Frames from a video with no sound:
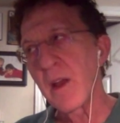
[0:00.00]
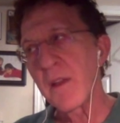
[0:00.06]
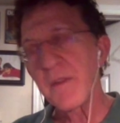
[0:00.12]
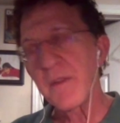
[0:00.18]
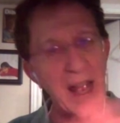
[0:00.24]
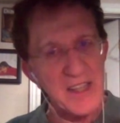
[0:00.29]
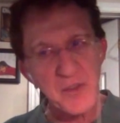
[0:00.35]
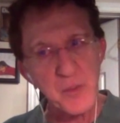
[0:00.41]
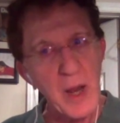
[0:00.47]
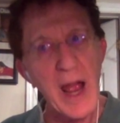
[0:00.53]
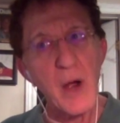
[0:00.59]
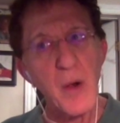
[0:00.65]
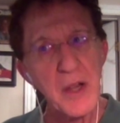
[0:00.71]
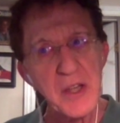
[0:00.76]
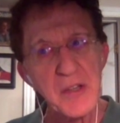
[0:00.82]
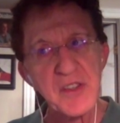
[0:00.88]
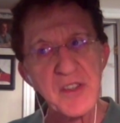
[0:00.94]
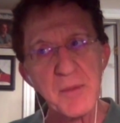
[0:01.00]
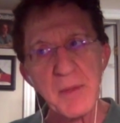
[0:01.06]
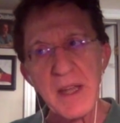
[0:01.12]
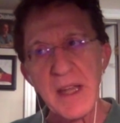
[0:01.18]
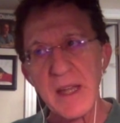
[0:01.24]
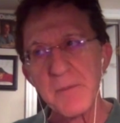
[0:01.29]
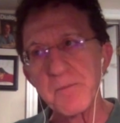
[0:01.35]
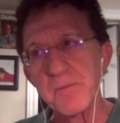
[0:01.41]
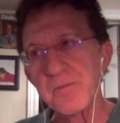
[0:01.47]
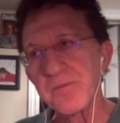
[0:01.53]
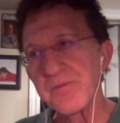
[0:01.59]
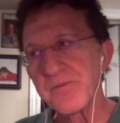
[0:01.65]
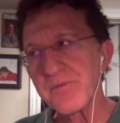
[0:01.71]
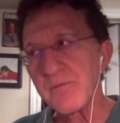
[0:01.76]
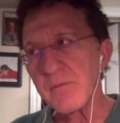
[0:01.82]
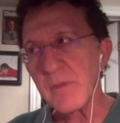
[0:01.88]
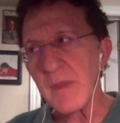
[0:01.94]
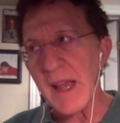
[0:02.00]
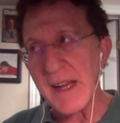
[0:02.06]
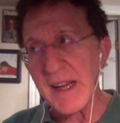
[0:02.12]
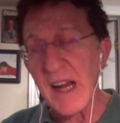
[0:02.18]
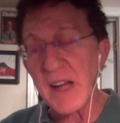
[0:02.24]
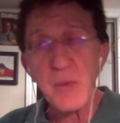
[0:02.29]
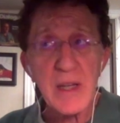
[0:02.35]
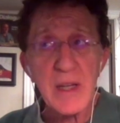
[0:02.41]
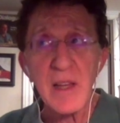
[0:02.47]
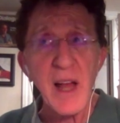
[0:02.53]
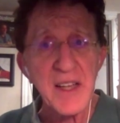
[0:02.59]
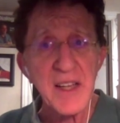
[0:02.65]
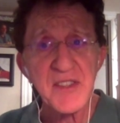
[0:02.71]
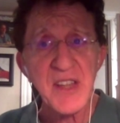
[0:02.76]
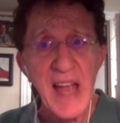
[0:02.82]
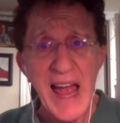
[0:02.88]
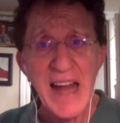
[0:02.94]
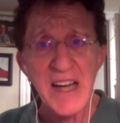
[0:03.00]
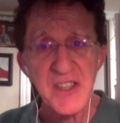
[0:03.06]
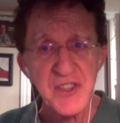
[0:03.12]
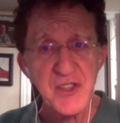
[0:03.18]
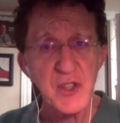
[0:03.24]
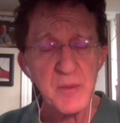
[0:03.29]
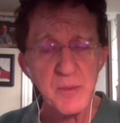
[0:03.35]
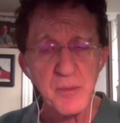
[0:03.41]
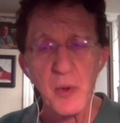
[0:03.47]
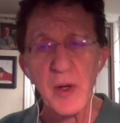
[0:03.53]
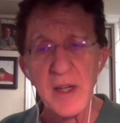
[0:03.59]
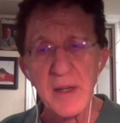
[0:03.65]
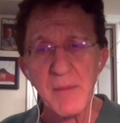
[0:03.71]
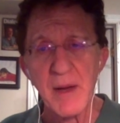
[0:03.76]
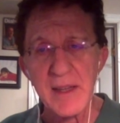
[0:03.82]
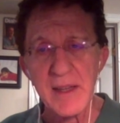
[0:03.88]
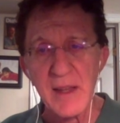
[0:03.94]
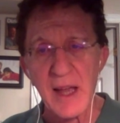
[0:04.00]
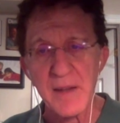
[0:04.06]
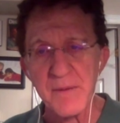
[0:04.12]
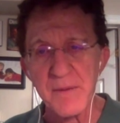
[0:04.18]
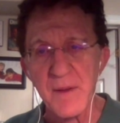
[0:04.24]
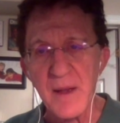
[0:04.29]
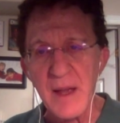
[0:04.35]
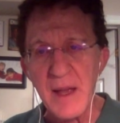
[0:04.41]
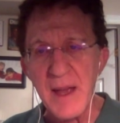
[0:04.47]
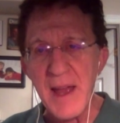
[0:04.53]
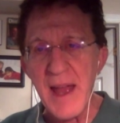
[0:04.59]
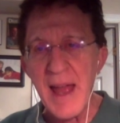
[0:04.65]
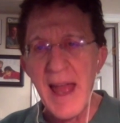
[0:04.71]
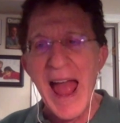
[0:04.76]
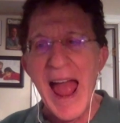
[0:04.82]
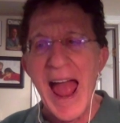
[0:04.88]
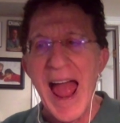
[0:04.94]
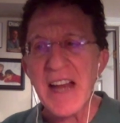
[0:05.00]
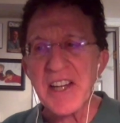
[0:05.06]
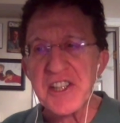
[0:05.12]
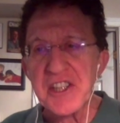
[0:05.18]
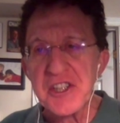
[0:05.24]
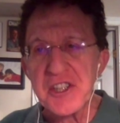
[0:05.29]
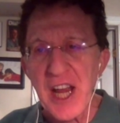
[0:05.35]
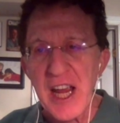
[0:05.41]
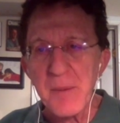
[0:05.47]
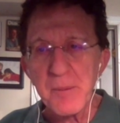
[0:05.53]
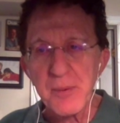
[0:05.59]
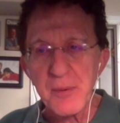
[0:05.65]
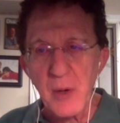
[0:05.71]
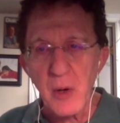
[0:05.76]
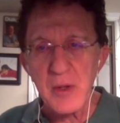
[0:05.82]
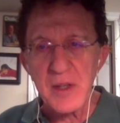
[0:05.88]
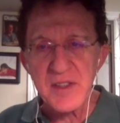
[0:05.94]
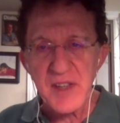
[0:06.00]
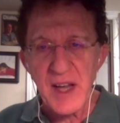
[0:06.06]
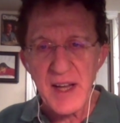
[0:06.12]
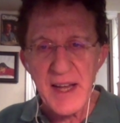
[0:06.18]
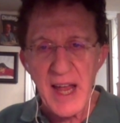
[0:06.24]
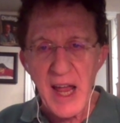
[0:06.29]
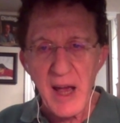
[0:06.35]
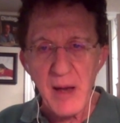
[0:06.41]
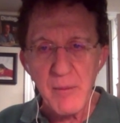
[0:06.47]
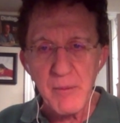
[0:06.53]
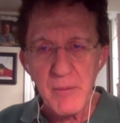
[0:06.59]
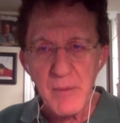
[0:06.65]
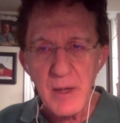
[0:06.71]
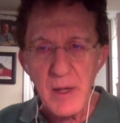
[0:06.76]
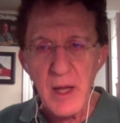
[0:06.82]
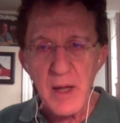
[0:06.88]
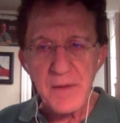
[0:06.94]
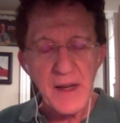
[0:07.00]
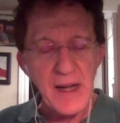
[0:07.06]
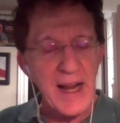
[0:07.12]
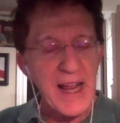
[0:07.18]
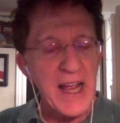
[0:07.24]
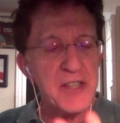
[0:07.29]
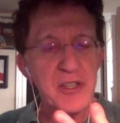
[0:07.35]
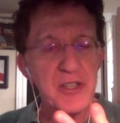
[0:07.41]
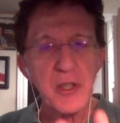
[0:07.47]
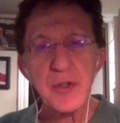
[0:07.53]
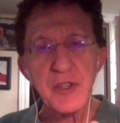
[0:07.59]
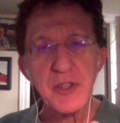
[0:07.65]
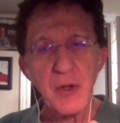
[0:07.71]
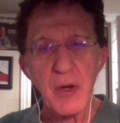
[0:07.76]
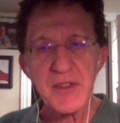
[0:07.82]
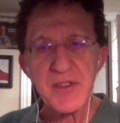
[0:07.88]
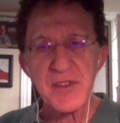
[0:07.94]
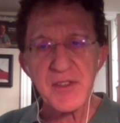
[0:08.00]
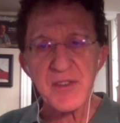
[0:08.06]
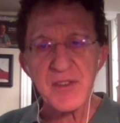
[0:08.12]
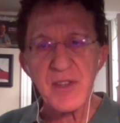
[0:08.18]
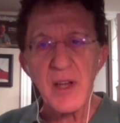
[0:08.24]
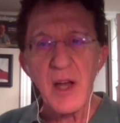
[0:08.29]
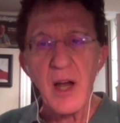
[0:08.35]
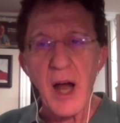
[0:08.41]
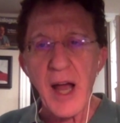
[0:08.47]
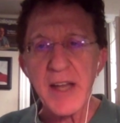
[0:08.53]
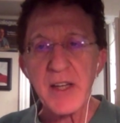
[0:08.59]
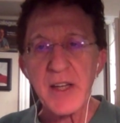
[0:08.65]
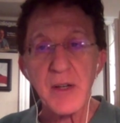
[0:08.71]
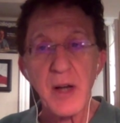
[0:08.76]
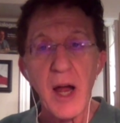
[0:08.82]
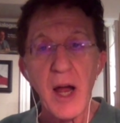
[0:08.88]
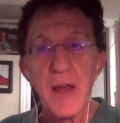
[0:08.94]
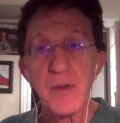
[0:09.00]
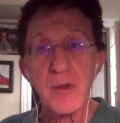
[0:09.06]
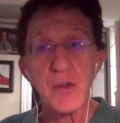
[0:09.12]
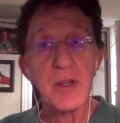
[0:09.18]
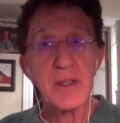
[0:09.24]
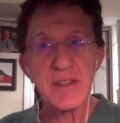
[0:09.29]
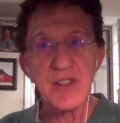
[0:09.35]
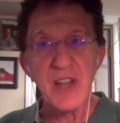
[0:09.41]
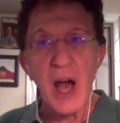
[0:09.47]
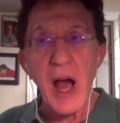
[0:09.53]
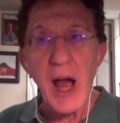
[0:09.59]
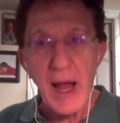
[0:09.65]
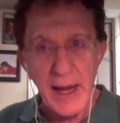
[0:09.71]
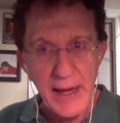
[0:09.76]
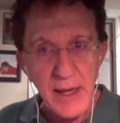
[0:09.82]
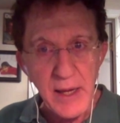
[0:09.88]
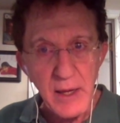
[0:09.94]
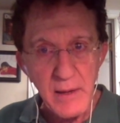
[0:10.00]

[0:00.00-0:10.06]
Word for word: That's how I used to be. And I realized at a certain point in my life, as shame-prone as I am, that I had two choices. I could either die